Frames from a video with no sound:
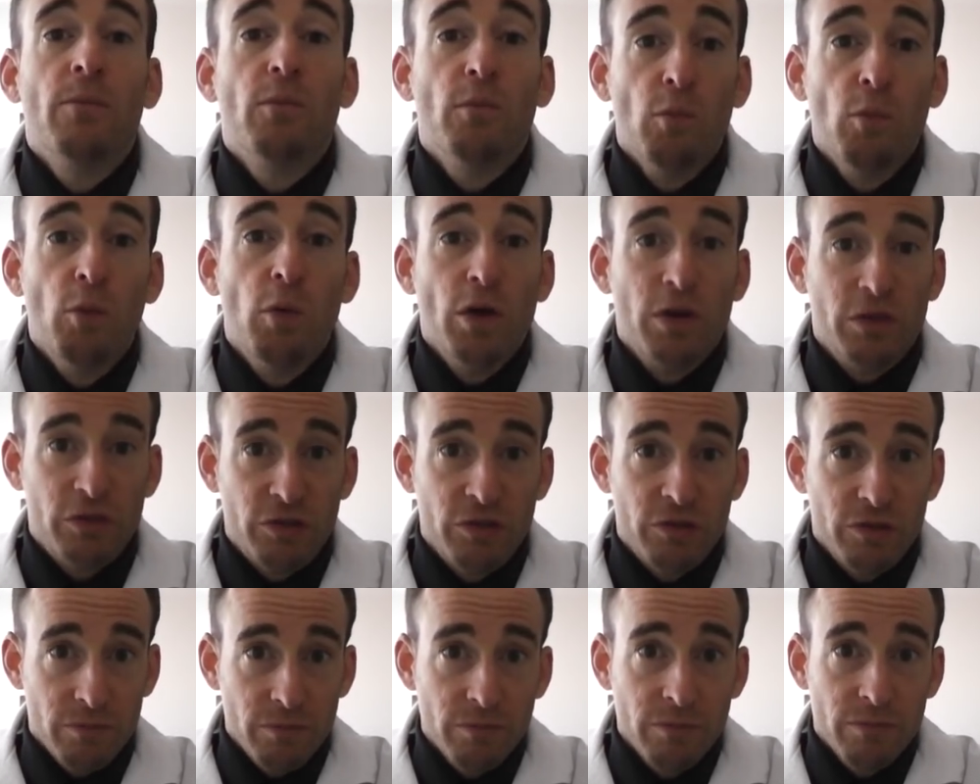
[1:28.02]

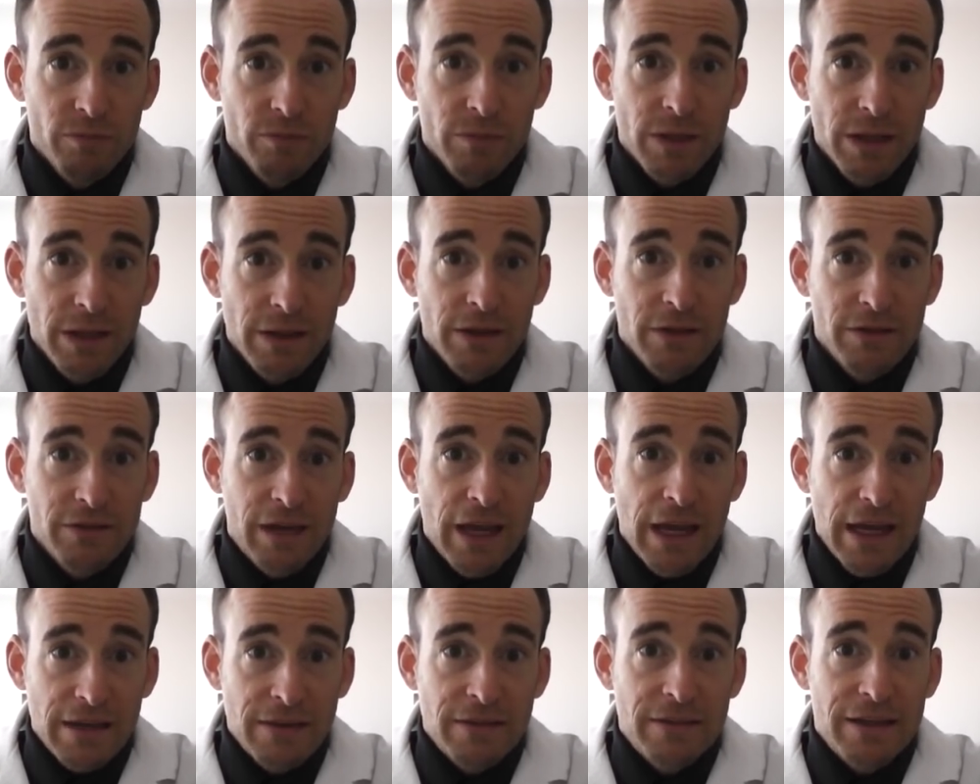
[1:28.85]
which, in this
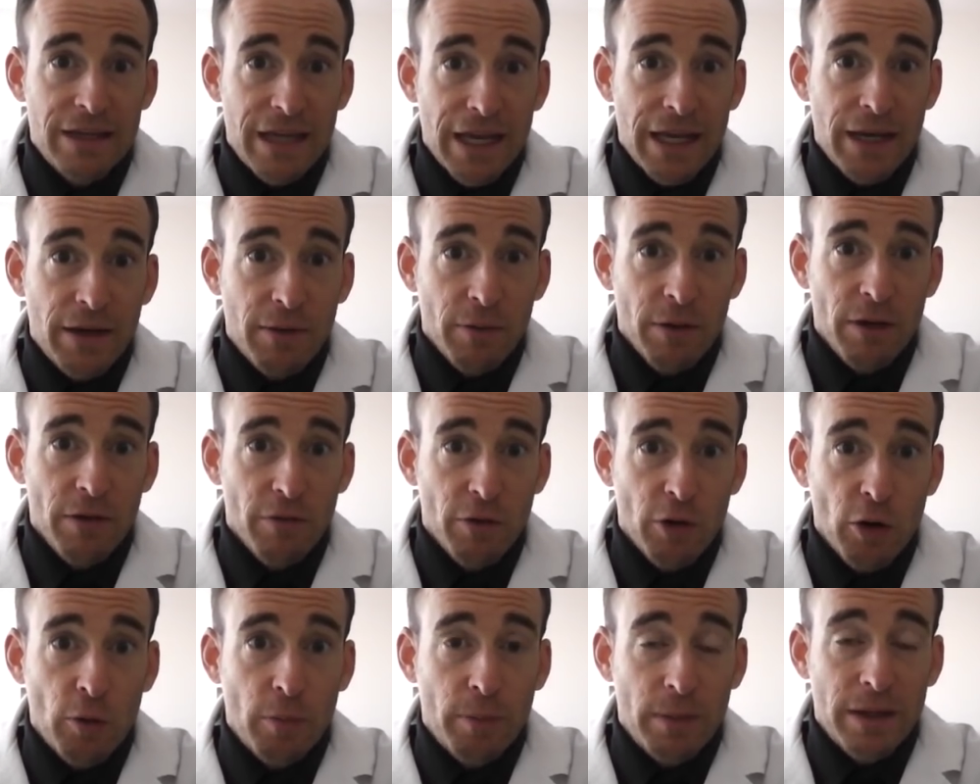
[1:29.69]
case, getting rid of
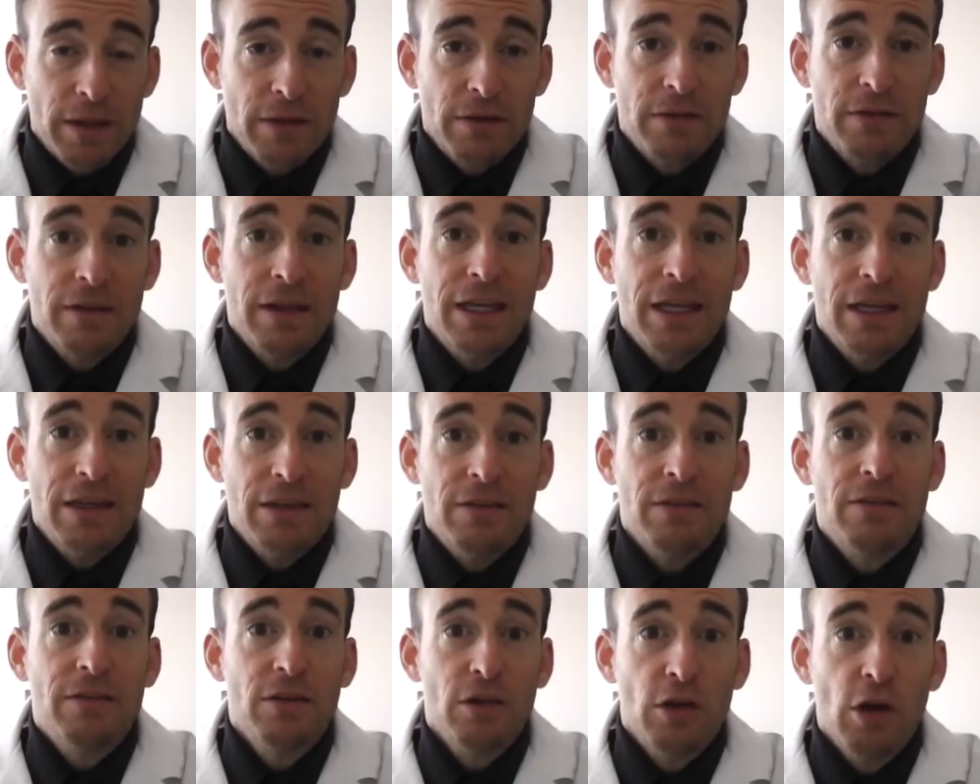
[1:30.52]
herpes
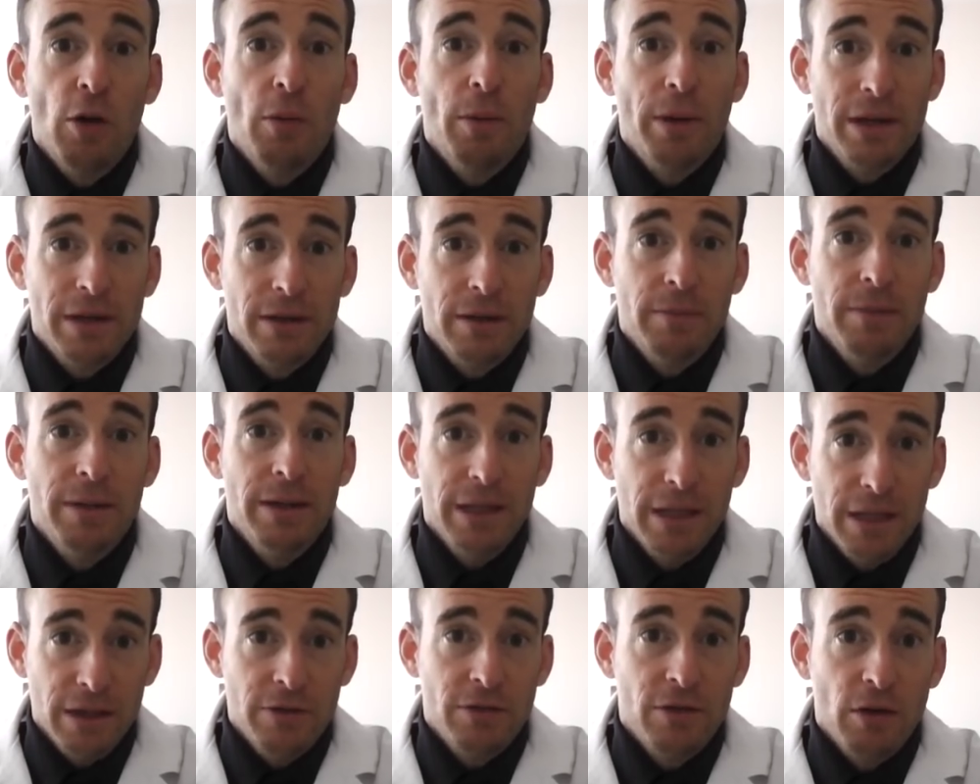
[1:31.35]
is going
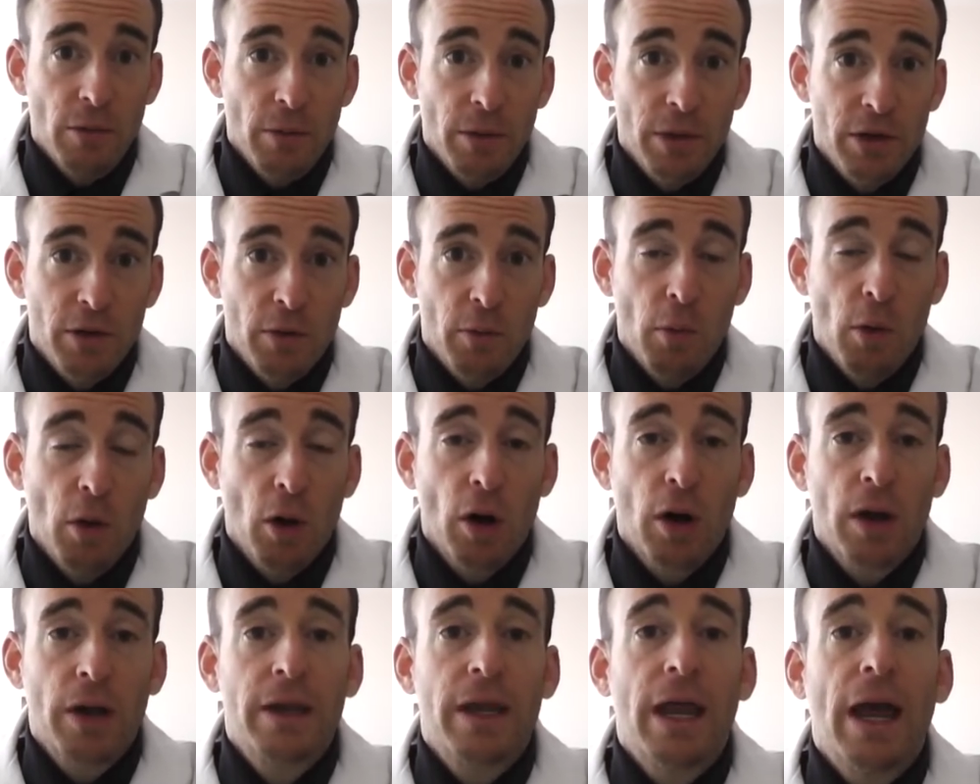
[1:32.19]
to
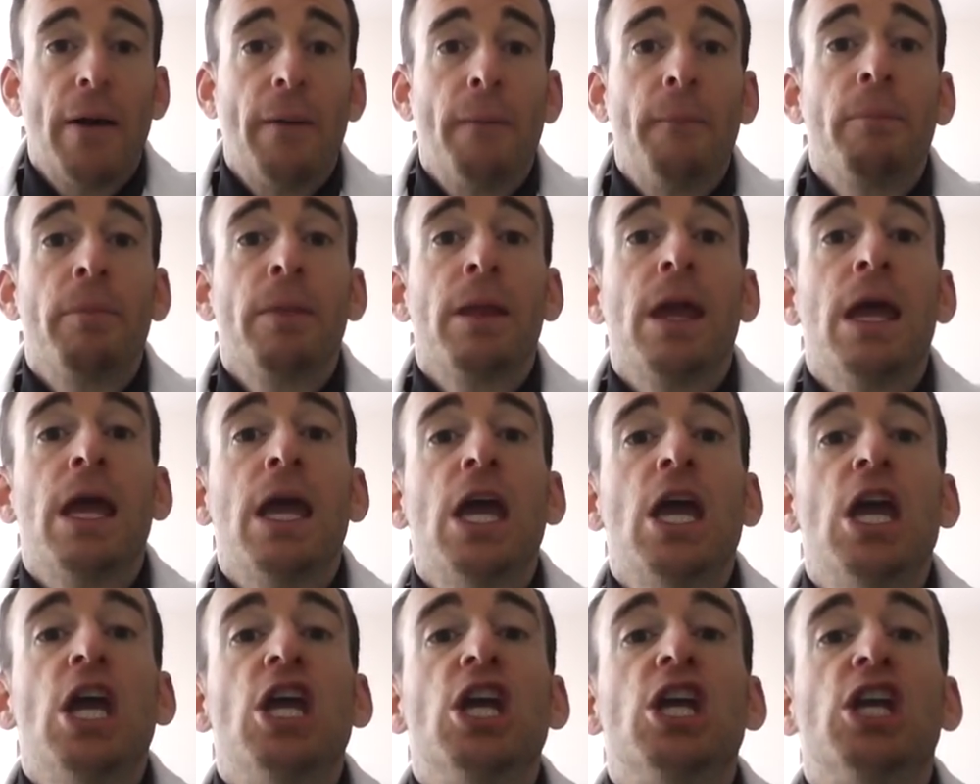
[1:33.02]
work. Now,
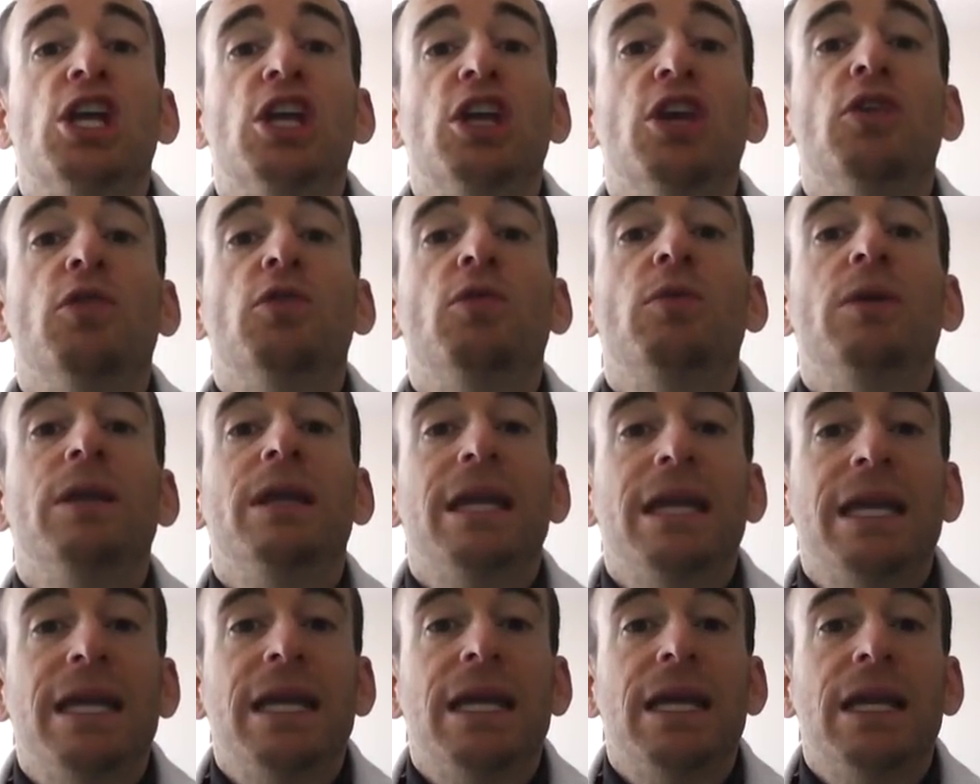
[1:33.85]
you
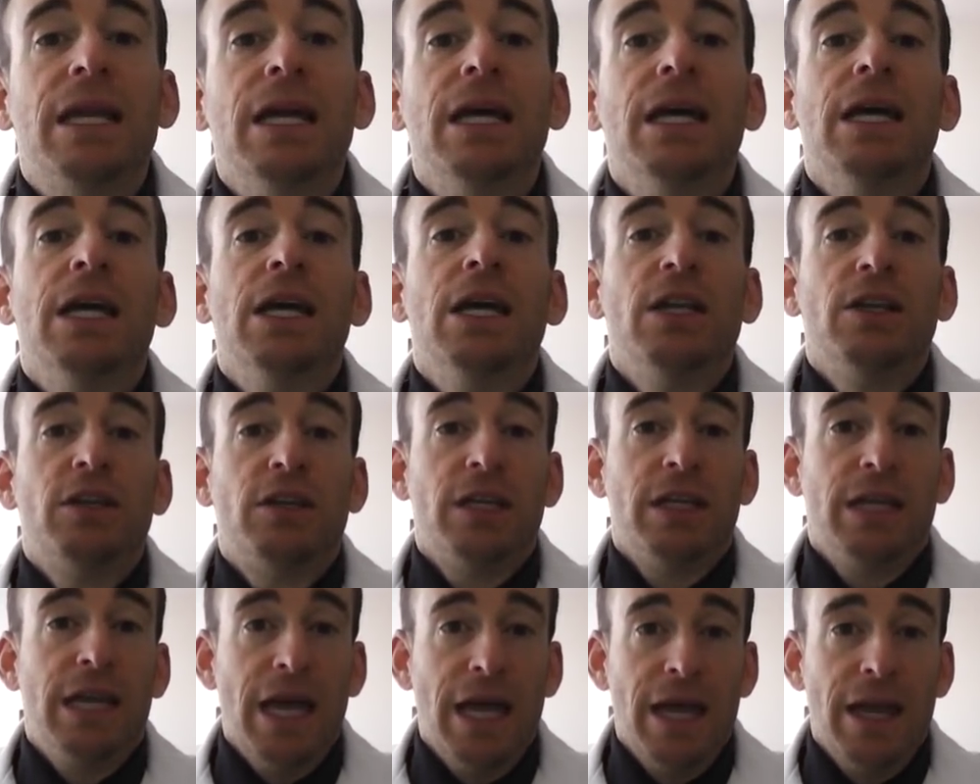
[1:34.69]
need
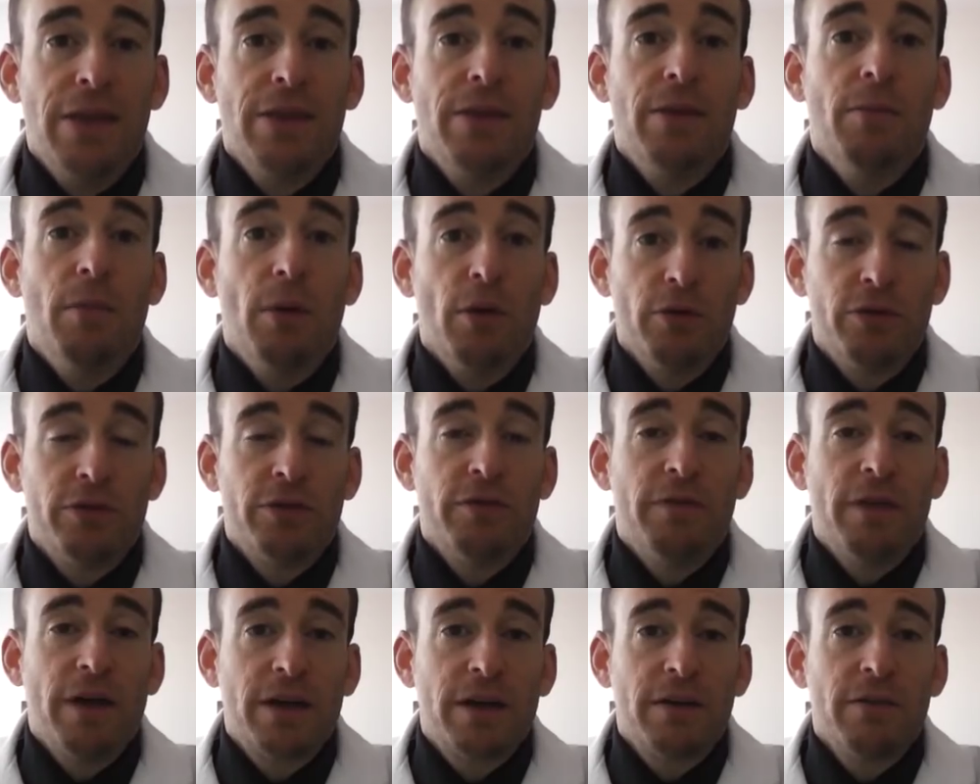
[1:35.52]
to get the most
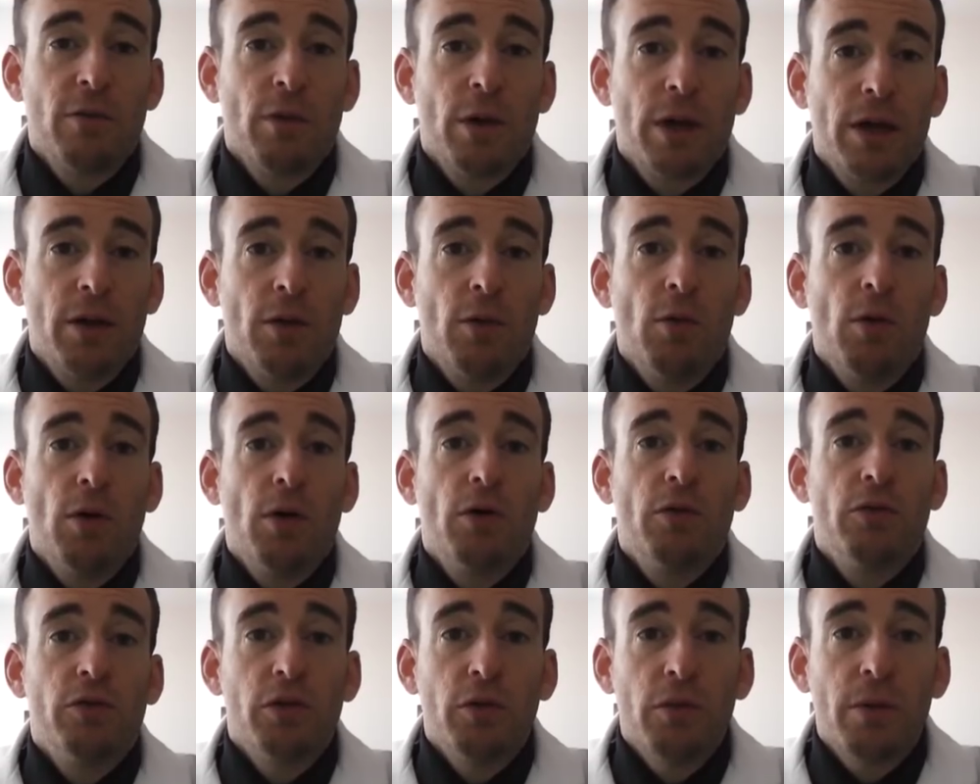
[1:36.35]
effective oregano
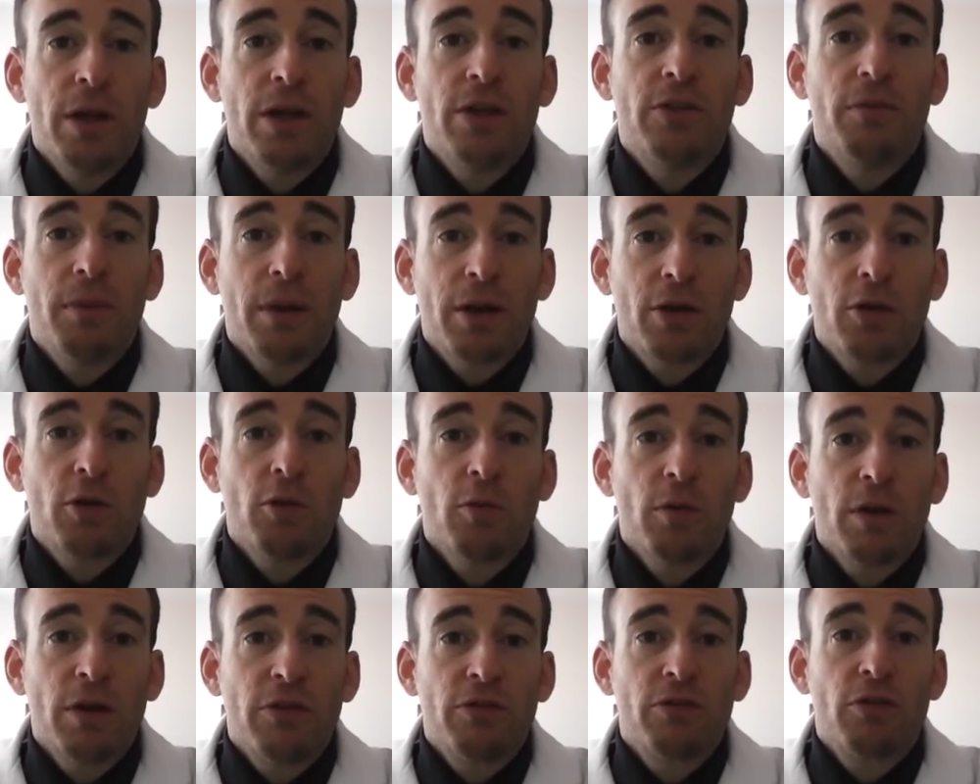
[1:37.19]
oil. New Age medical
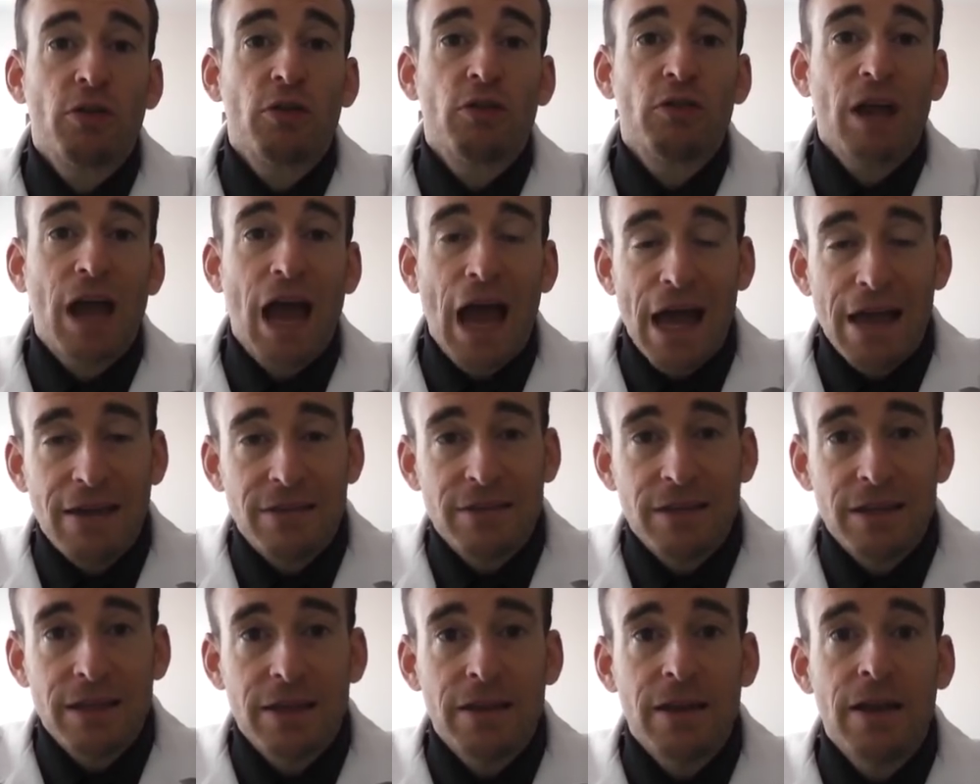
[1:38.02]
research
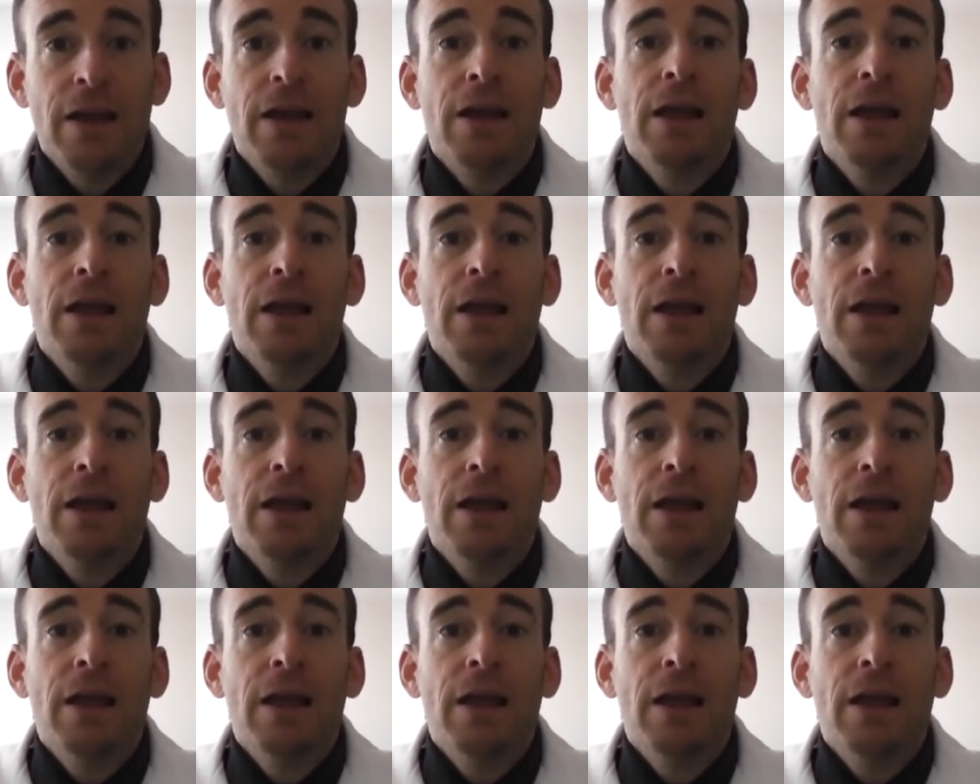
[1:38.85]
has it.